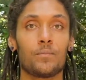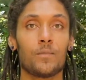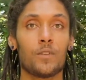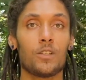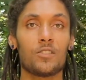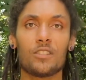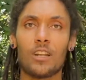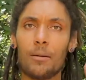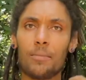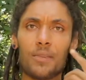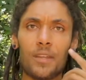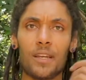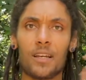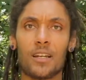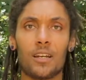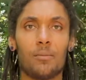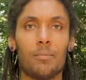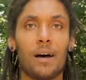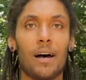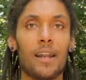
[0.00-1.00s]
Stop thinking
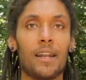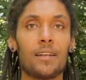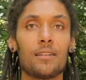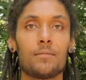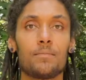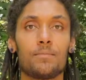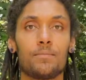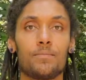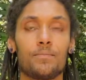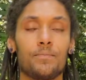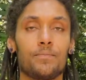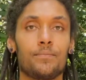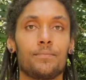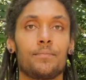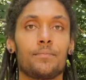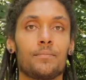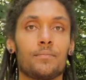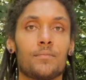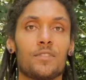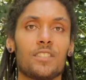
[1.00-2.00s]
about it.
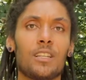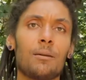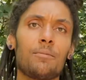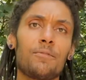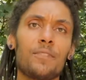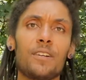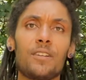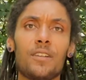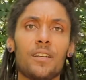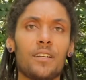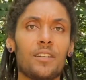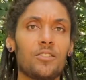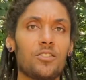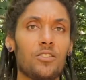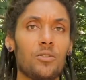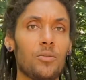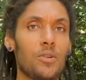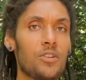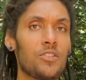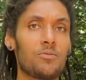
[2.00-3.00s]
Stop feeling
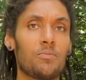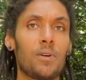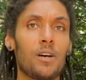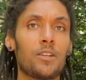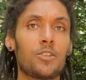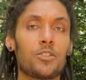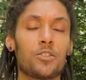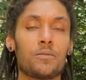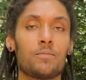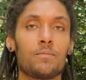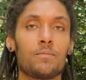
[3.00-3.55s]
into it as much.